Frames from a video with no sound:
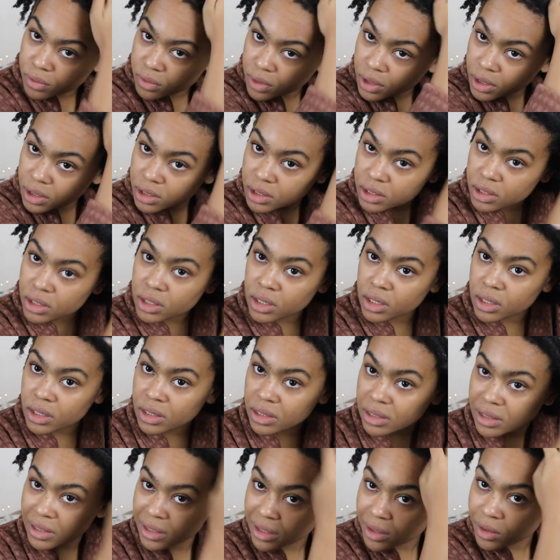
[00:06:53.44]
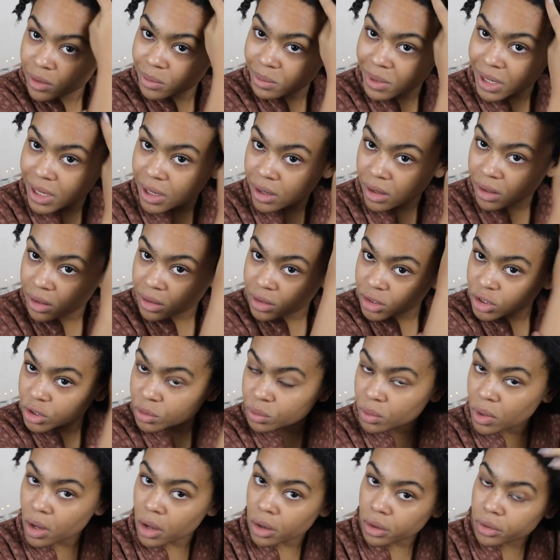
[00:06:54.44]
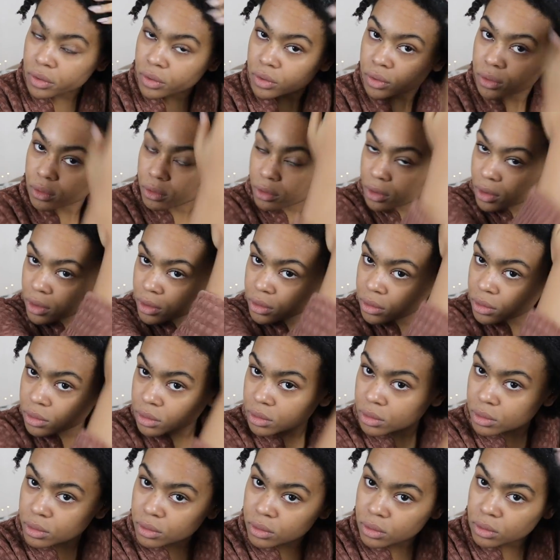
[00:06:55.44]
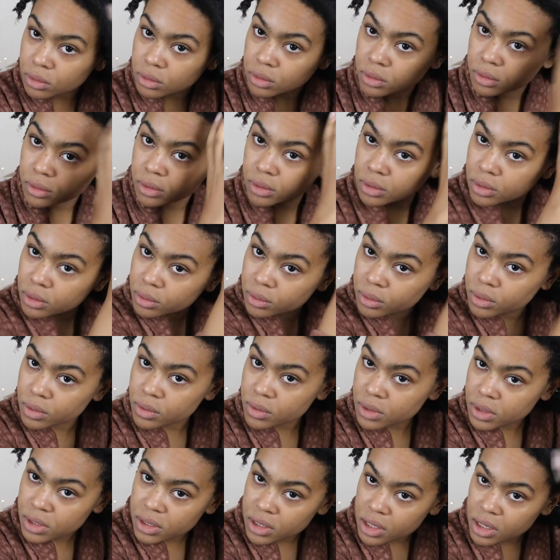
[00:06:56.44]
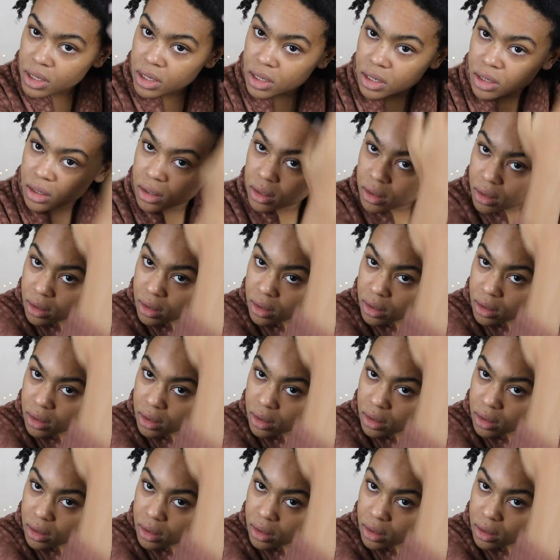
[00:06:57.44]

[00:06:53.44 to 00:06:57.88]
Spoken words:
Finding it a little bit hard to work through, I will say.